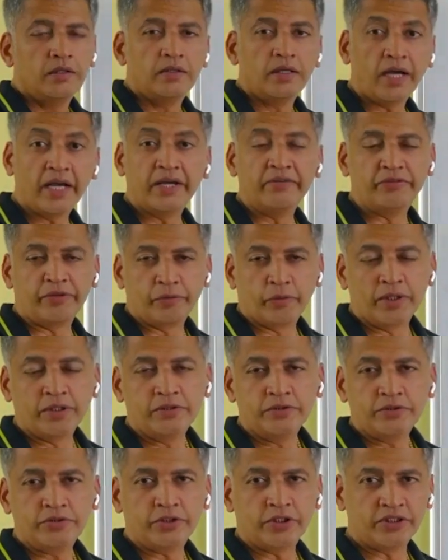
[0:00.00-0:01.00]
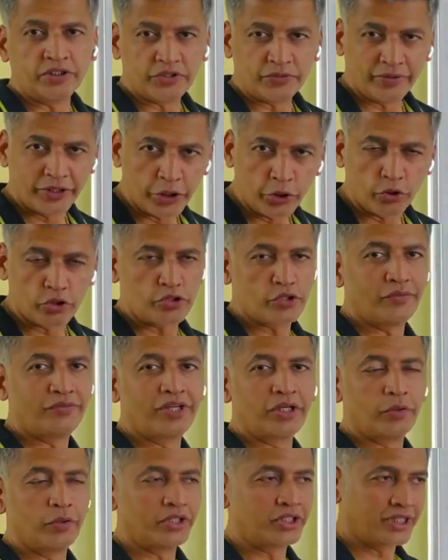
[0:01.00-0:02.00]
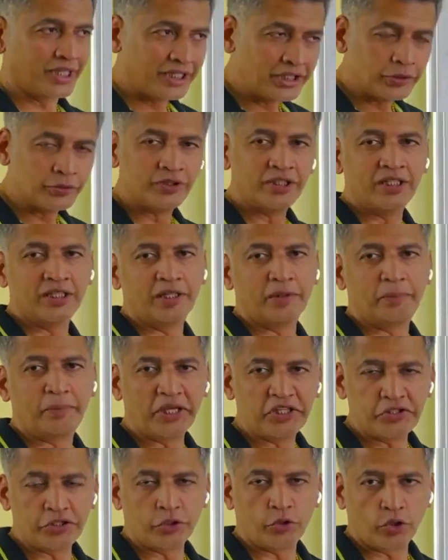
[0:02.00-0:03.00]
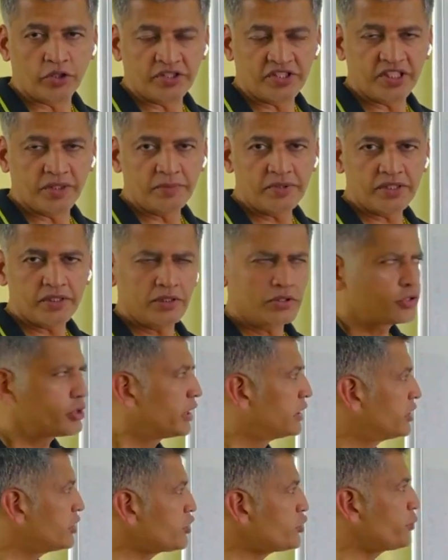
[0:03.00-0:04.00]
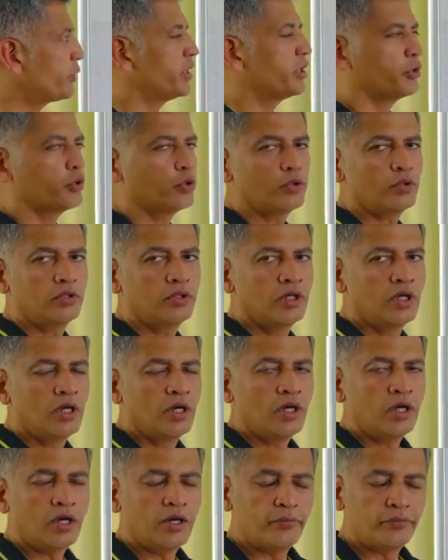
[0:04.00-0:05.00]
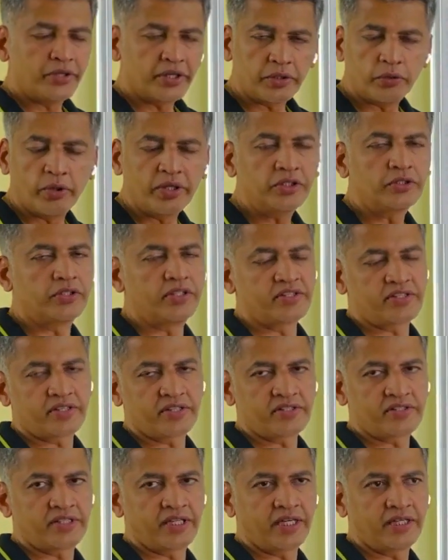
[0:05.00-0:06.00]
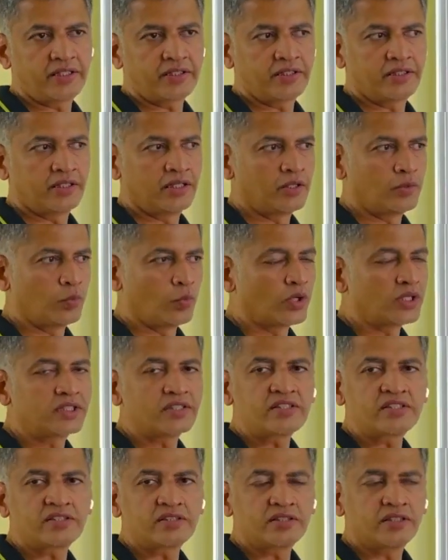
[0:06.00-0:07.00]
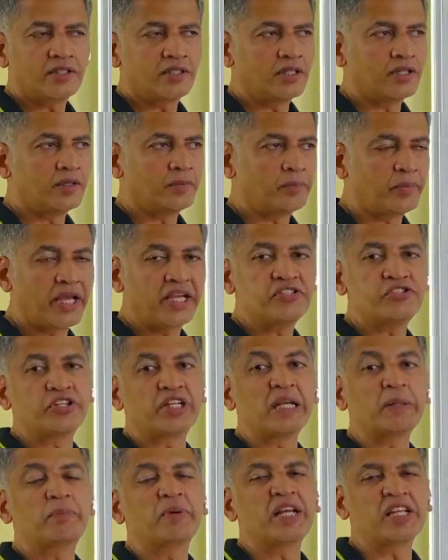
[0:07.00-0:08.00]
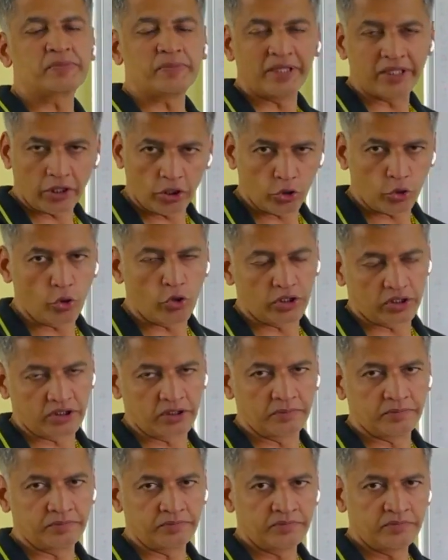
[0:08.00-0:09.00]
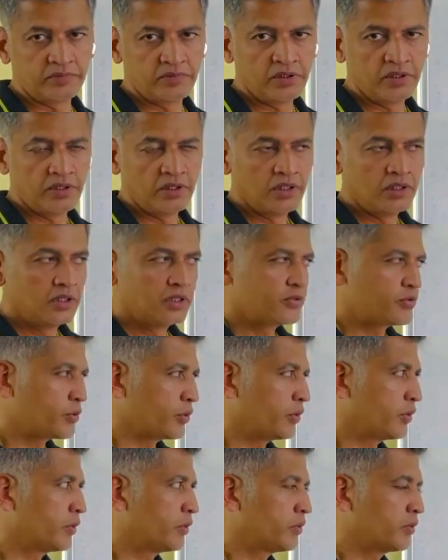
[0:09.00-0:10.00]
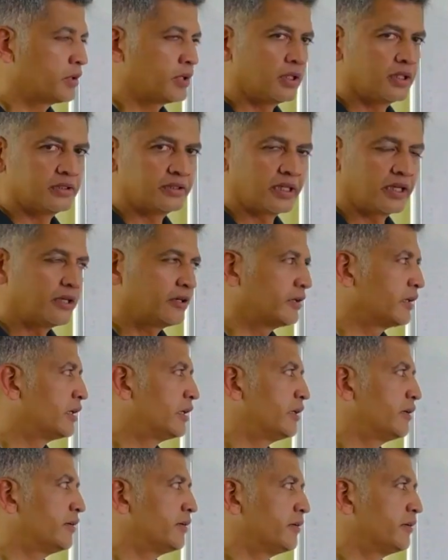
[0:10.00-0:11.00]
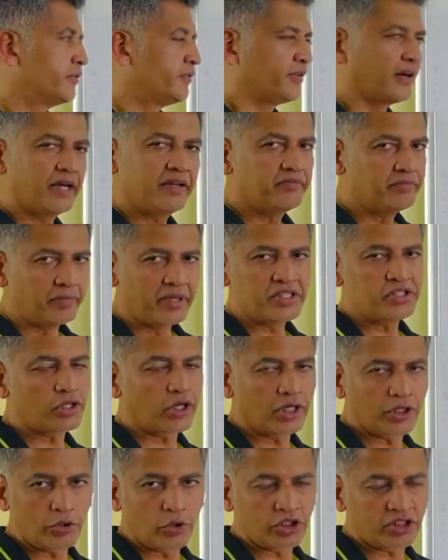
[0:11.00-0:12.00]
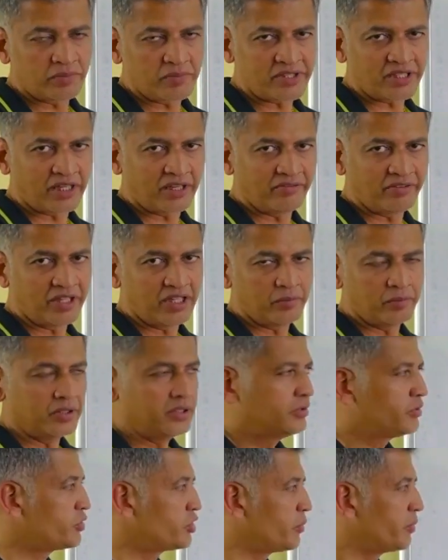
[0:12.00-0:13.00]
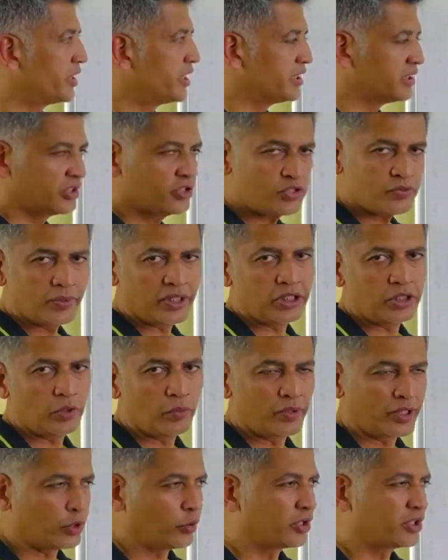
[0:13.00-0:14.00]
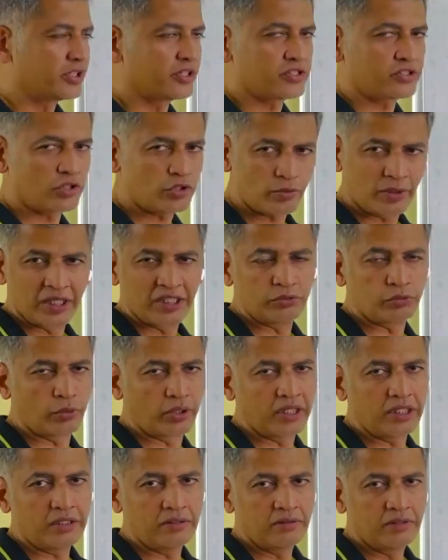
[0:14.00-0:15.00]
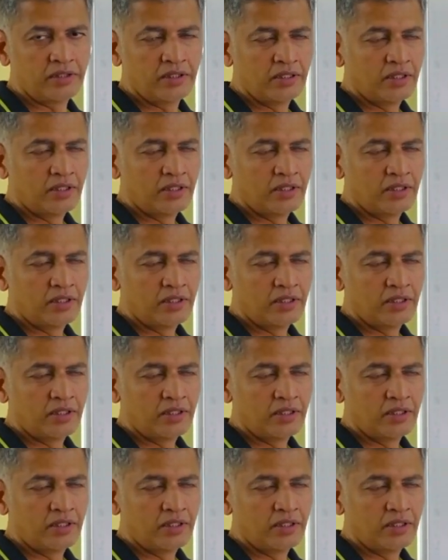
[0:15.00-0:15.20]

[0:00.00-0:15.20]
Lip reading: Hi everyone. So in this video also we are going to continue the paging concepts. So in this video we are going to discuss that what is page replacement algorithm. So there are five major algorithms that are available. So but in this video we are going to discuss only three